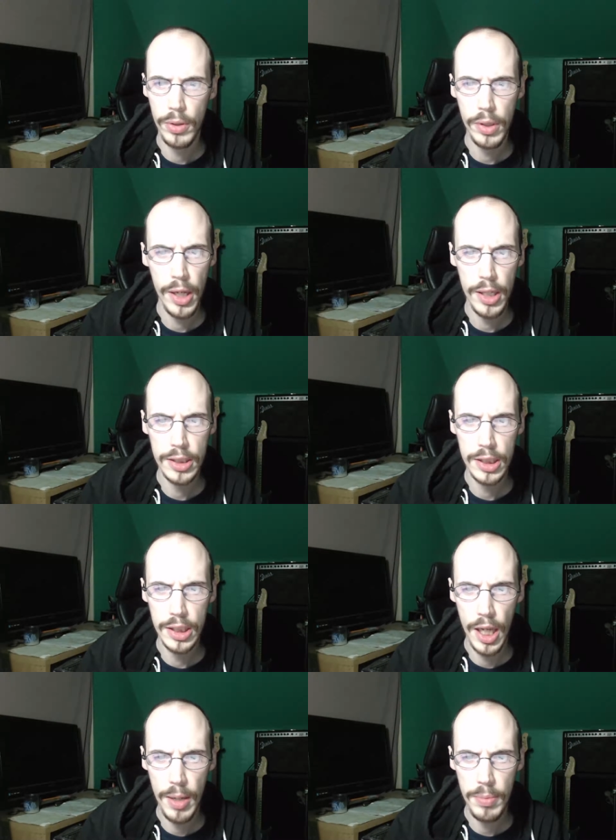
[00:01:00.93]
they
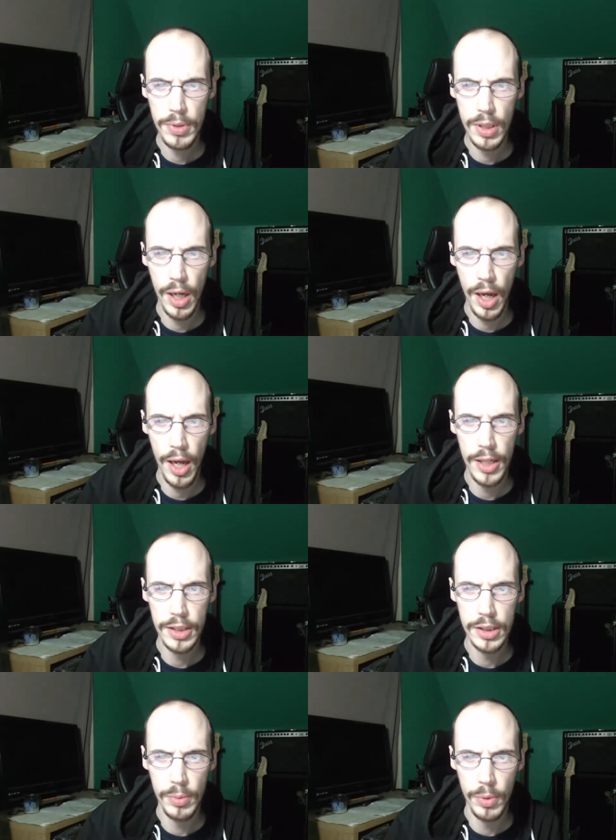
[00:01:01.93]
escaped to hide
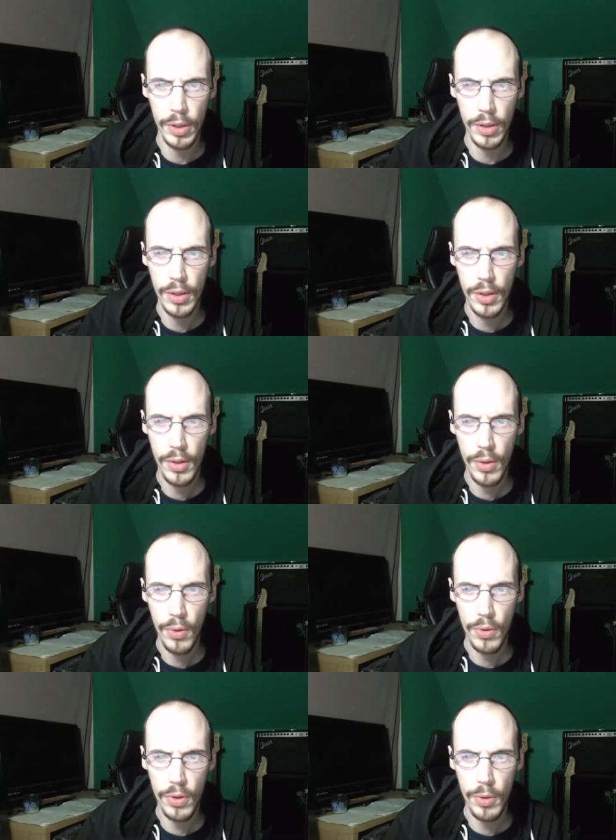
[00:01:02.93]
somewhere,
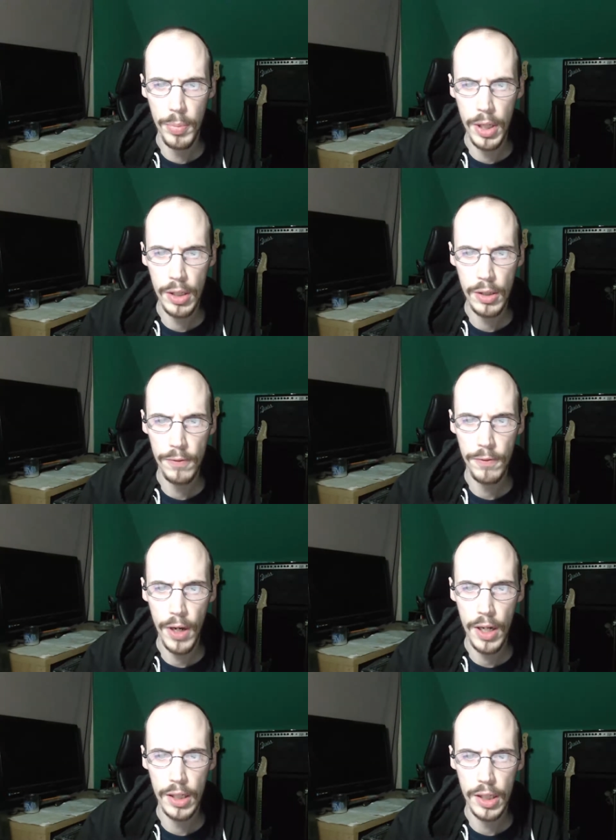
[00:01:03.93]
or they're being
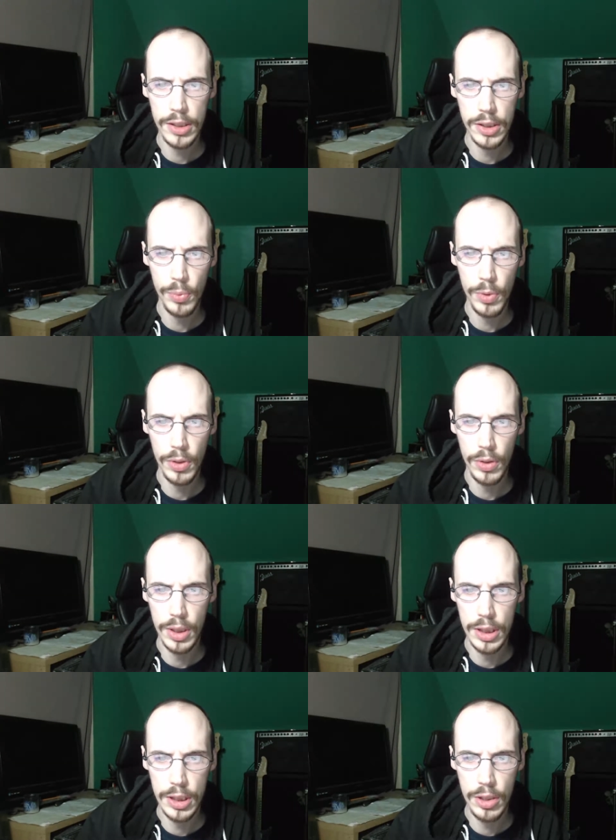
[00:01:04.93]
confined against their will,
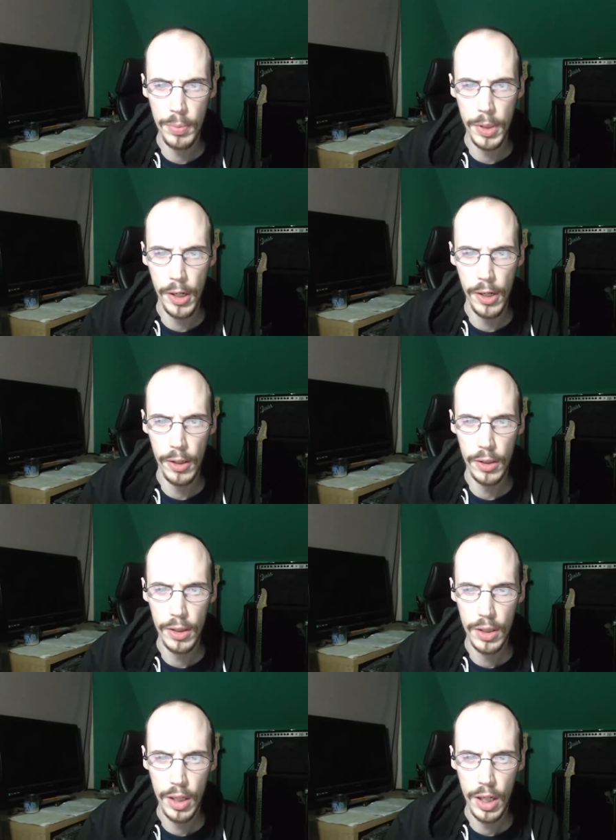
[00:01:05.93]
is still up in the air.
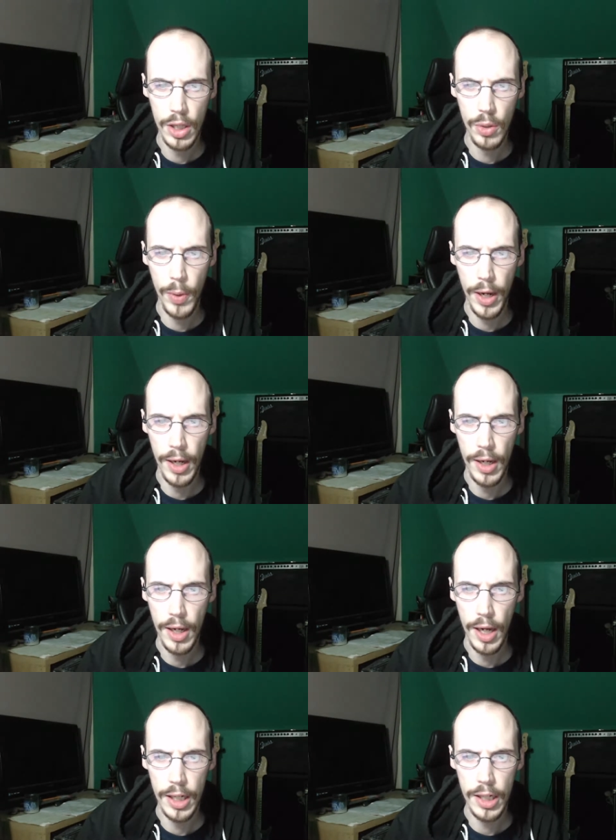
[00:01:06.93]
Either way,
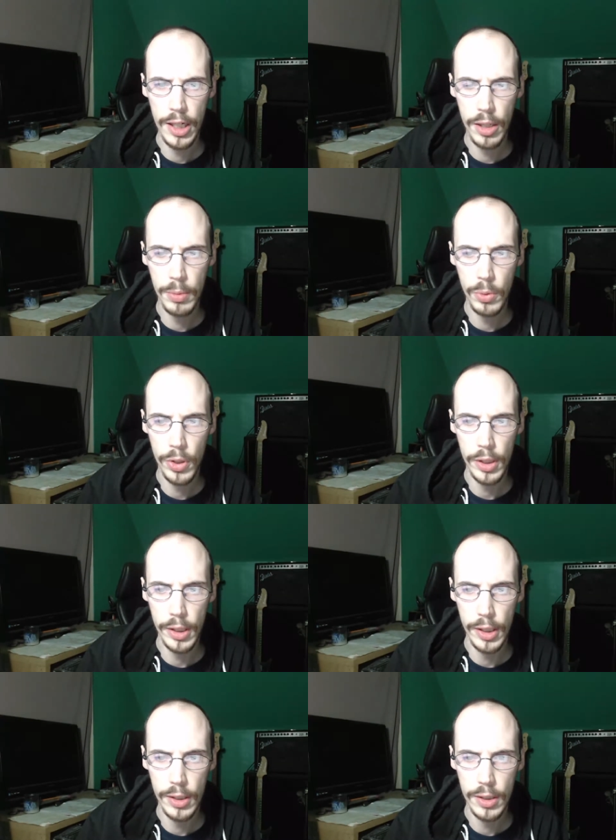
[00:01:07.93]
I need to tell them
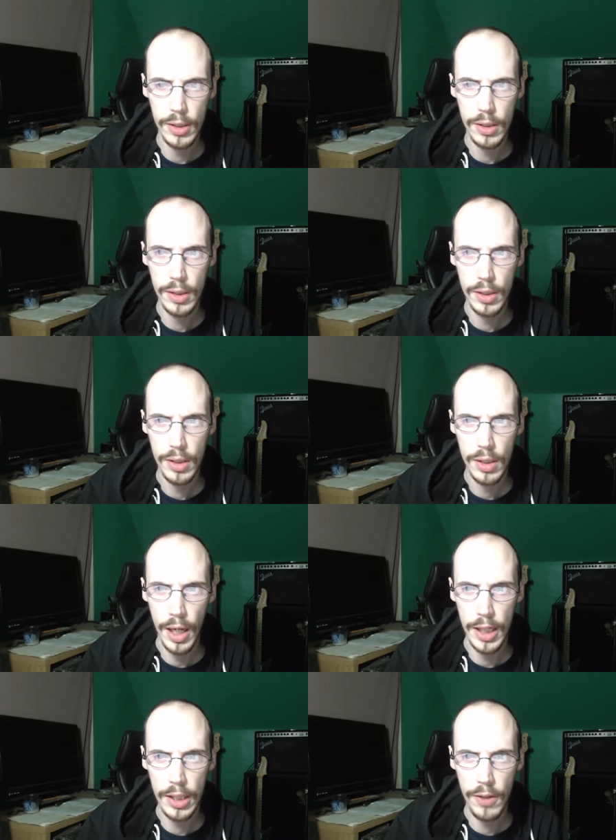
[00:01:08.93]
quickly.
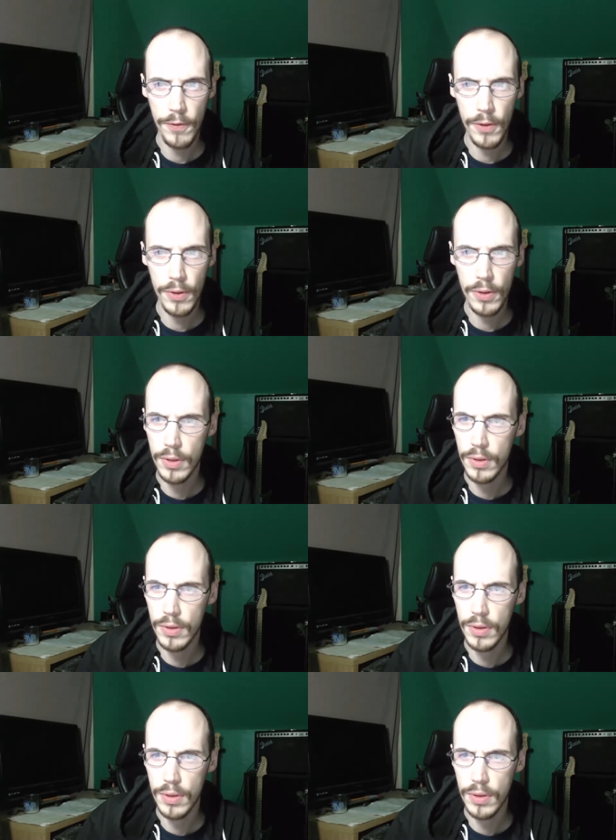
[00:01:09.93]
I get
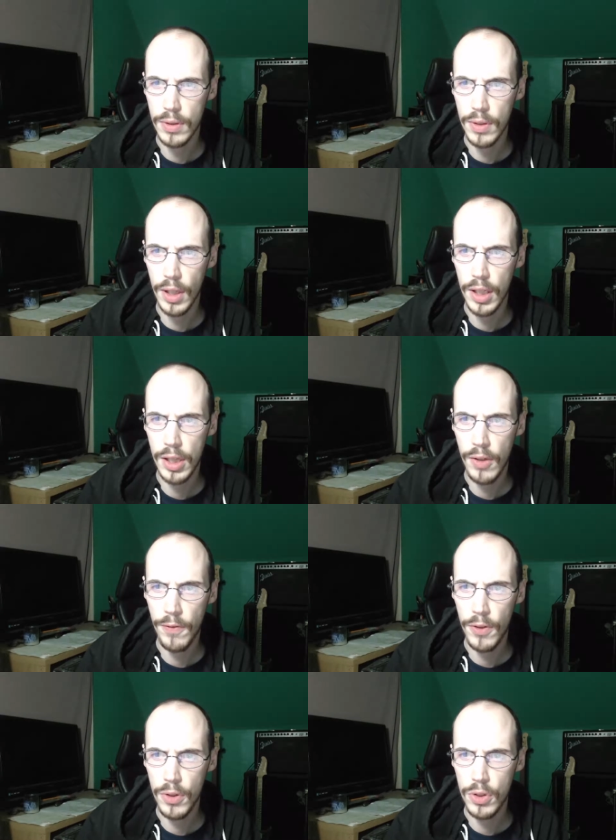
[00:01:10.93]
the
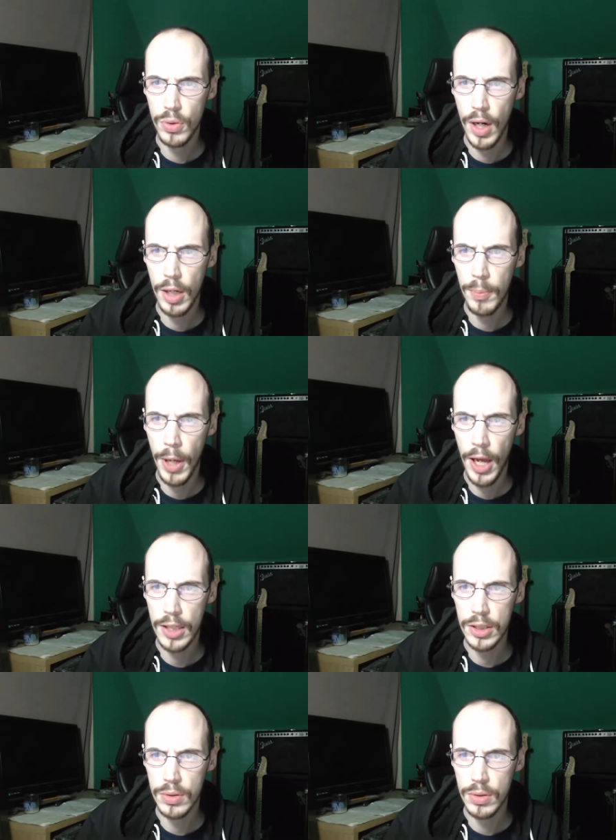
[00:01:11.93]
feeling trying to
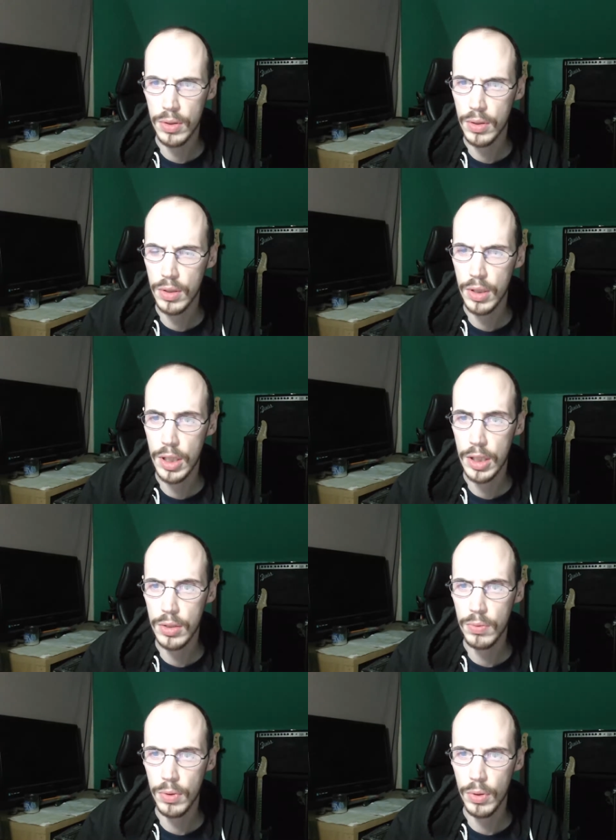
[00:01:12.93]
pass this
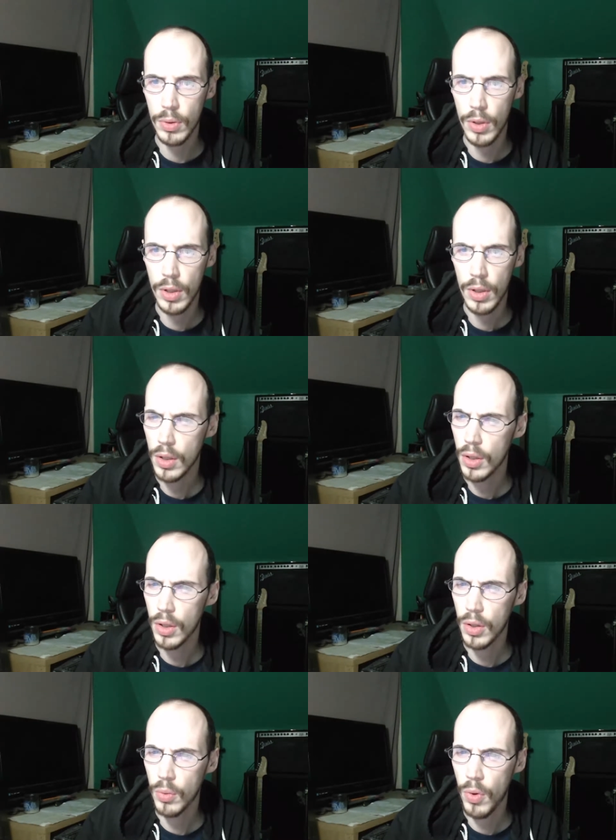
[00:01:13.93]
through
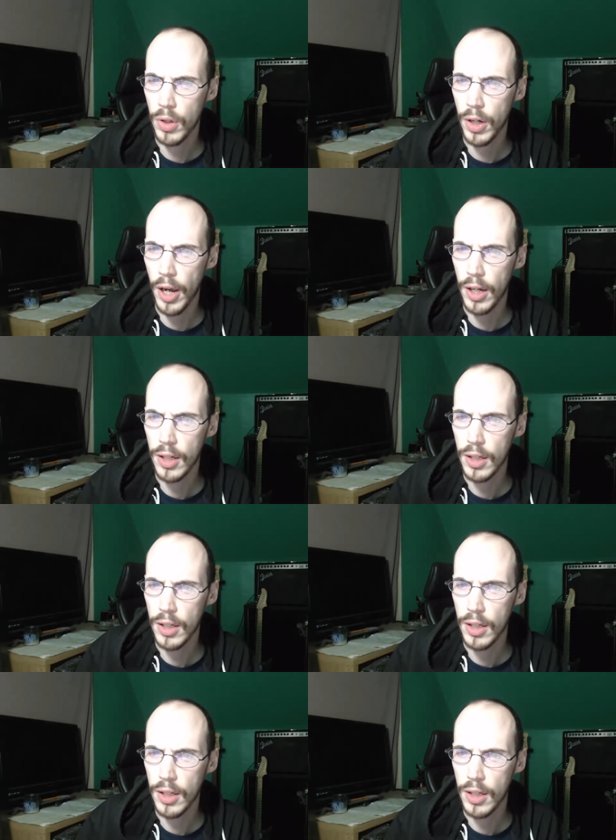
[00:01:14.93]
a war guy